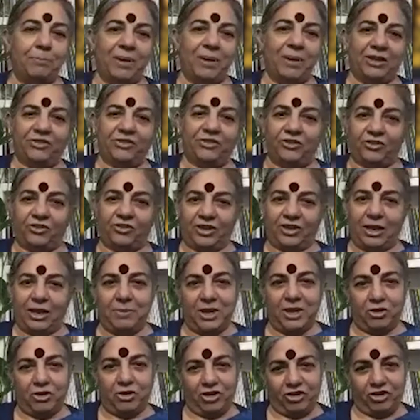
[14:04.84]
places it will
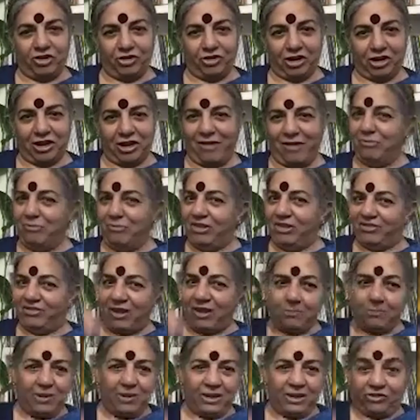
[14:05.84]
be a regional government,
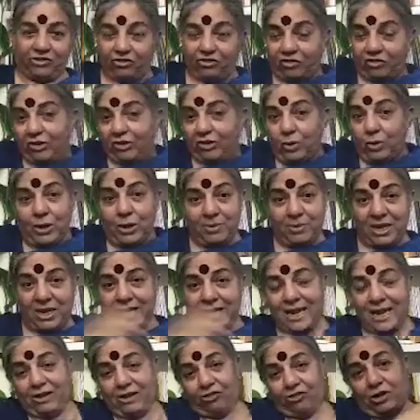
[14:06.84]
some places it will be
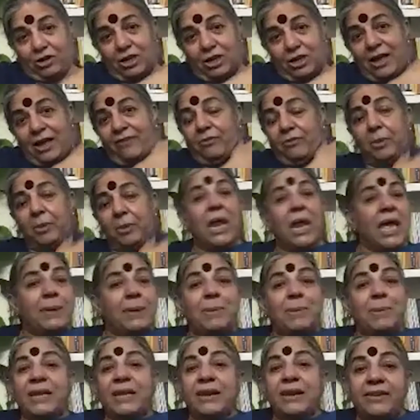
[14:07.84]
a national government.
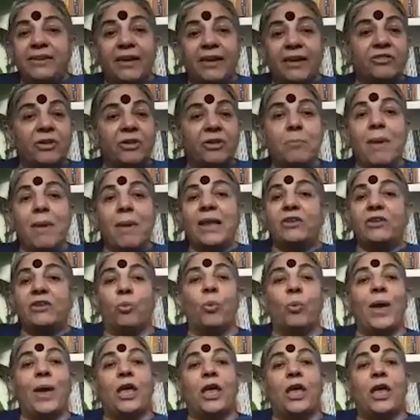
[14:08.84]
But it doesn't
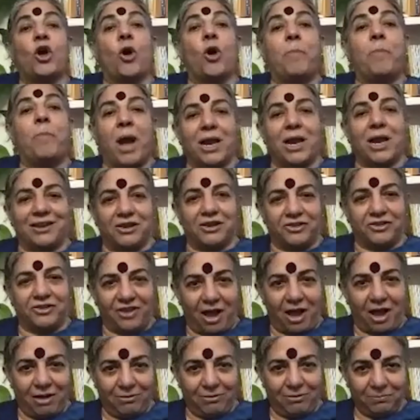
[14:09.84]
matter where your partners
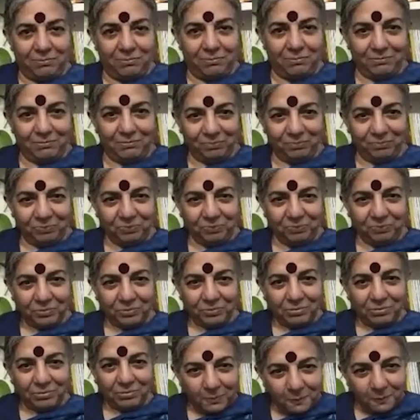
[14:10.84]
are.
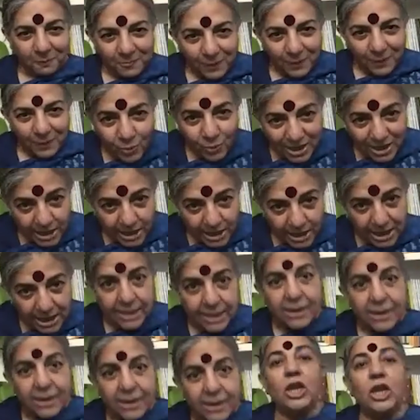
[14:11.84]
We
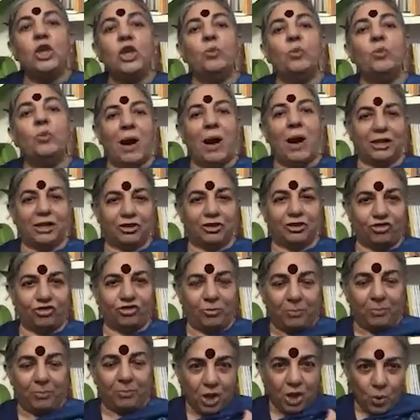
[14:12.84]
need a new
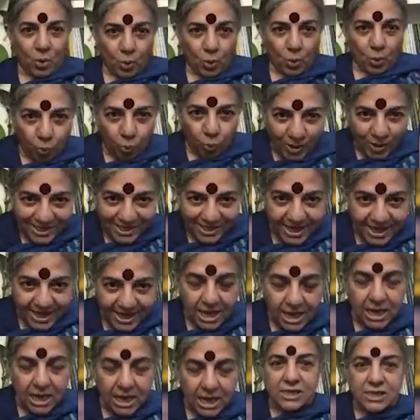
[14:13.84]
partnership with the
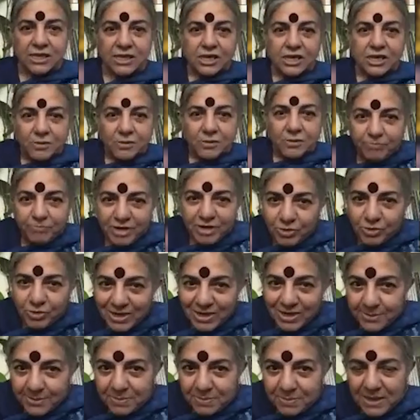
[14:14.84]
earth,
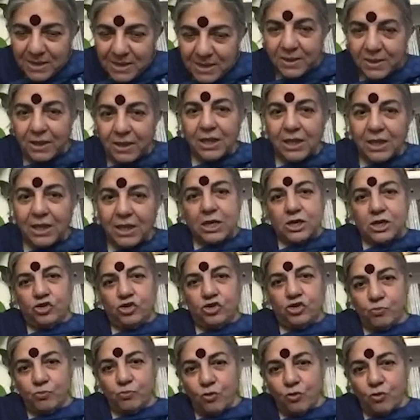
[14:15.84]
between people,
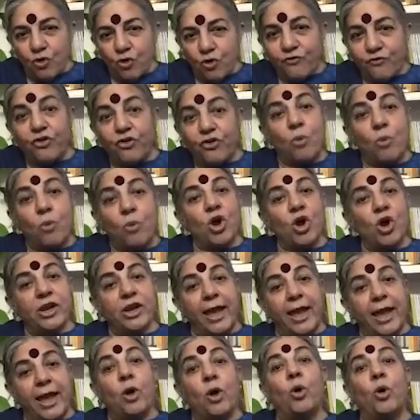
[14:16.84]
to move from what
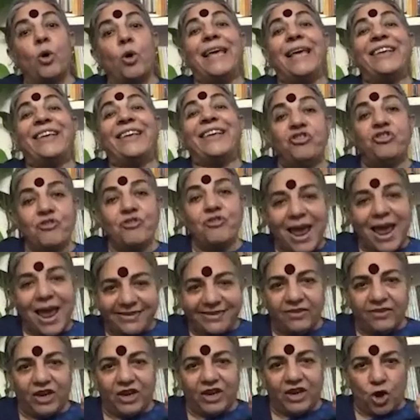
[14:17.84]
I call
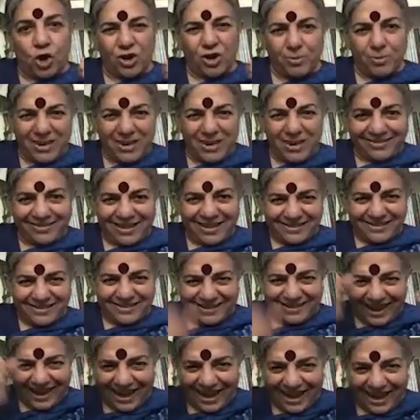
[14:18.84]
extractive economies that
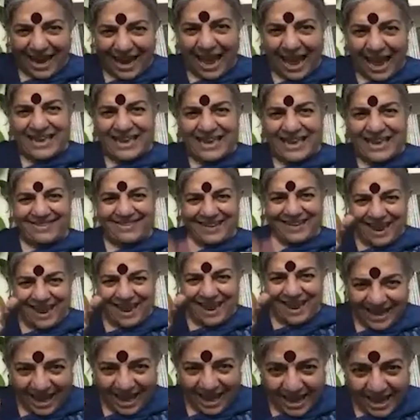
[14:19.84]
take and take
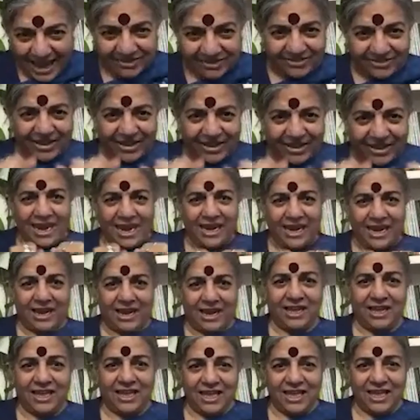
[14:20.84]
and take,
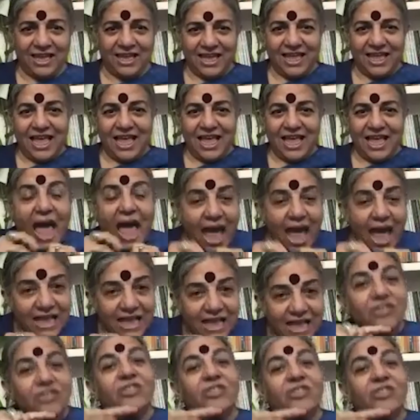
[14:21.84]

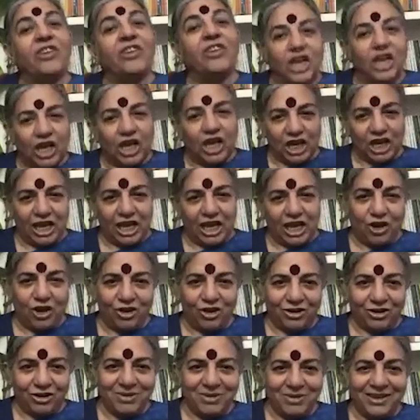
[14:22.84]
and circular
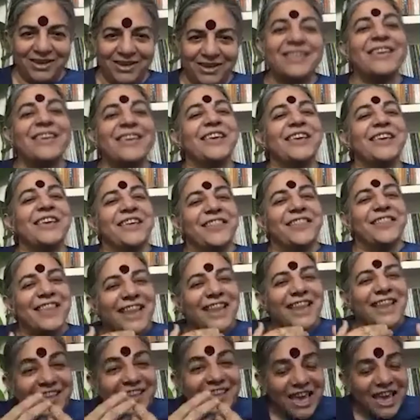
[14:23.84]
economies
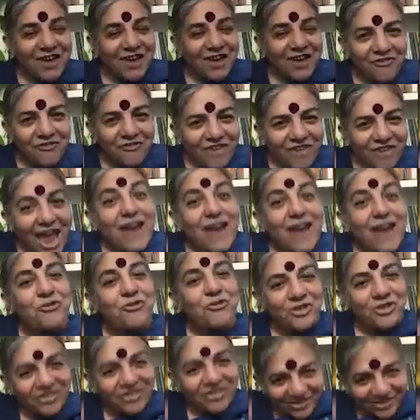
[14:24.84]
that give and
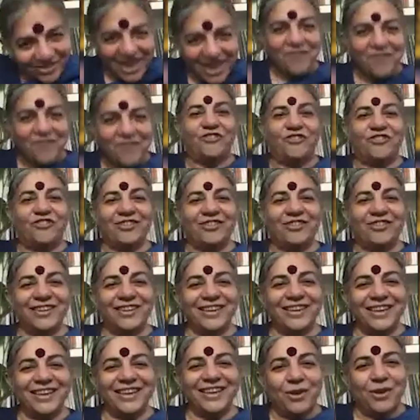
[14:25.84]
receive
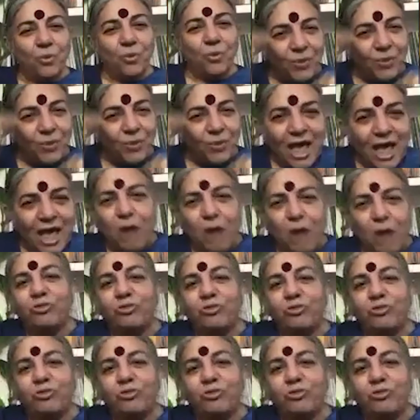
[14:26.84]
without
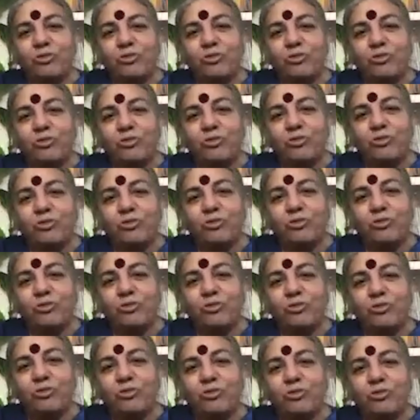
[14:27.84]
thinking of what
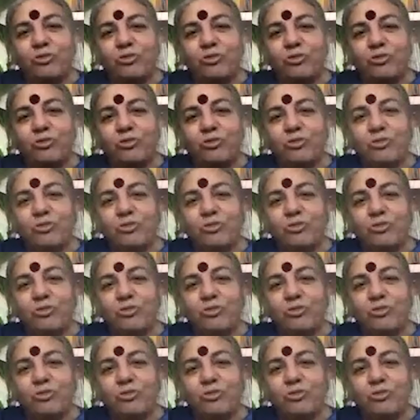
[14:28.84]
they'll receive.